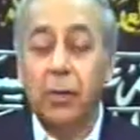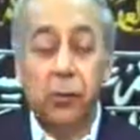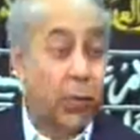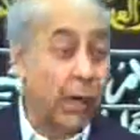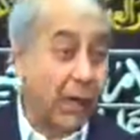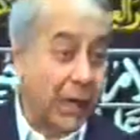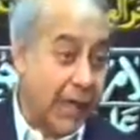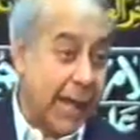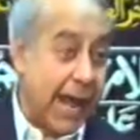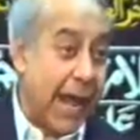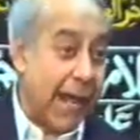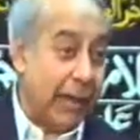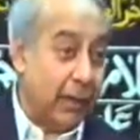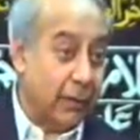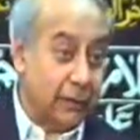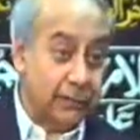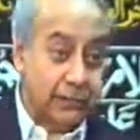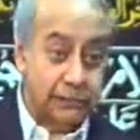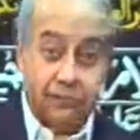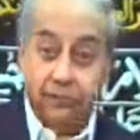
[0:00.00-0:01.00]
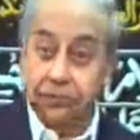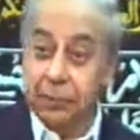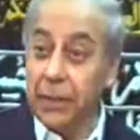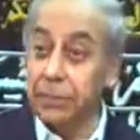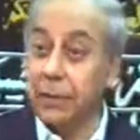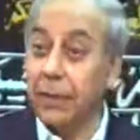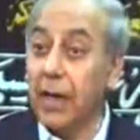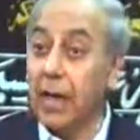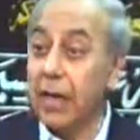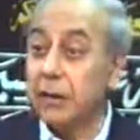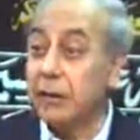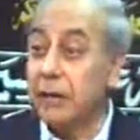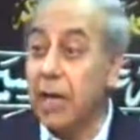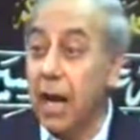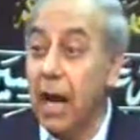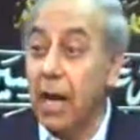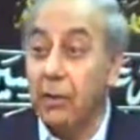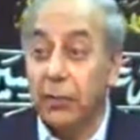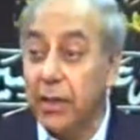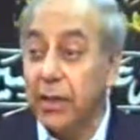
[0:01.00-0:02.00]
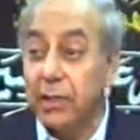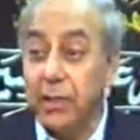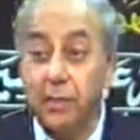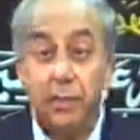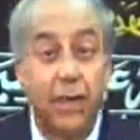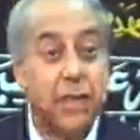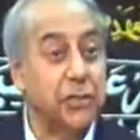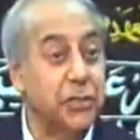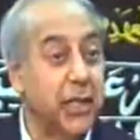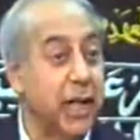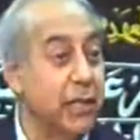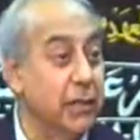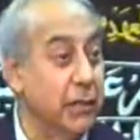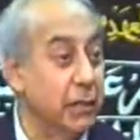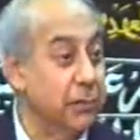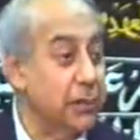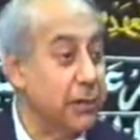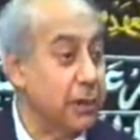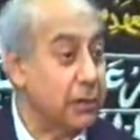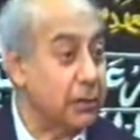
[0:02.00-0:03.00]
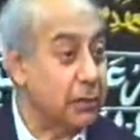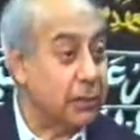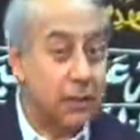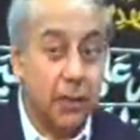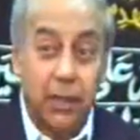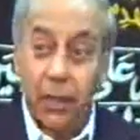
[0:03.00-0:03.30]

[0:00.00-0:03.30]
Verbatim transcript: Well, again, people ask how did they maintain themselves?